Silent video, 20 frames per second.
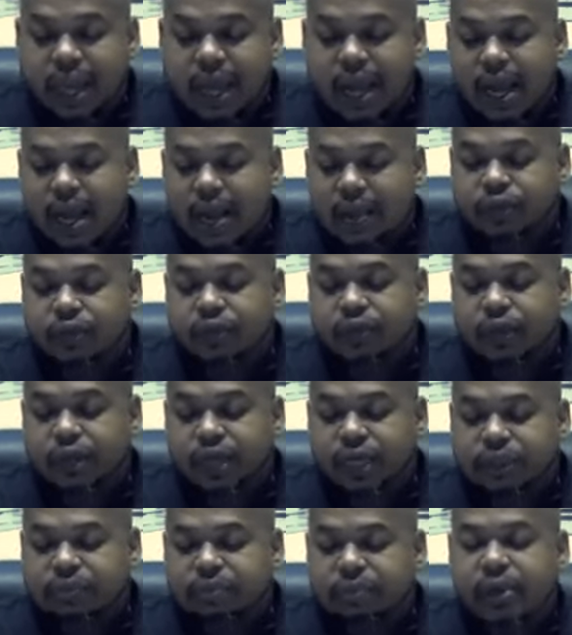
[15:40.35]
and through the
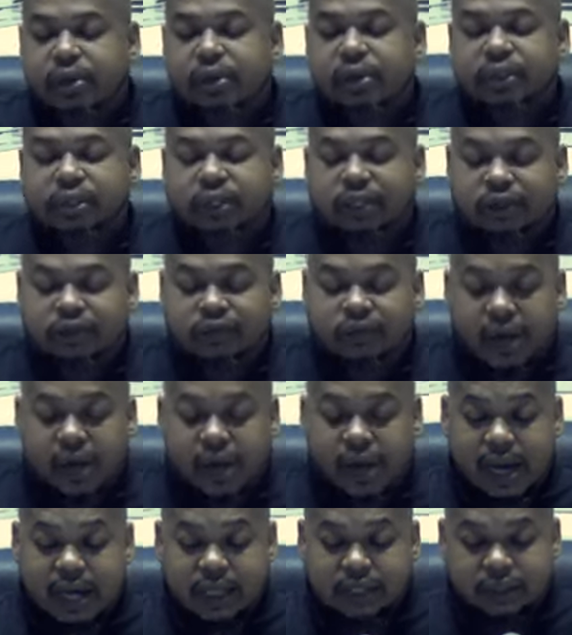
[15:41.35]
experiences of our
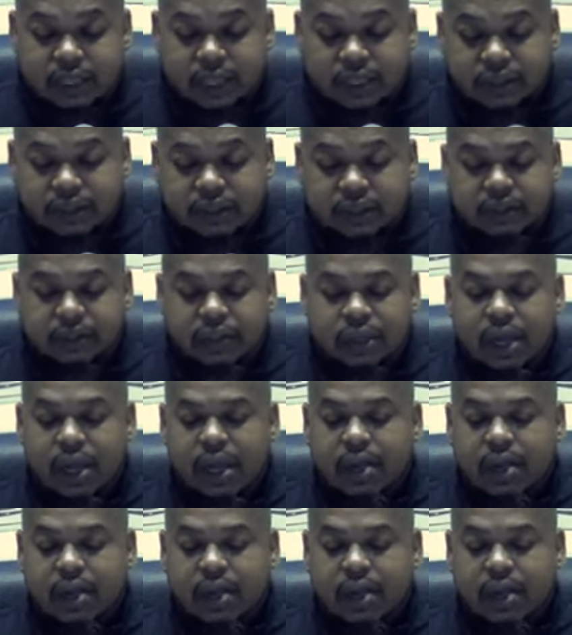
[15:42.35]
ancestors,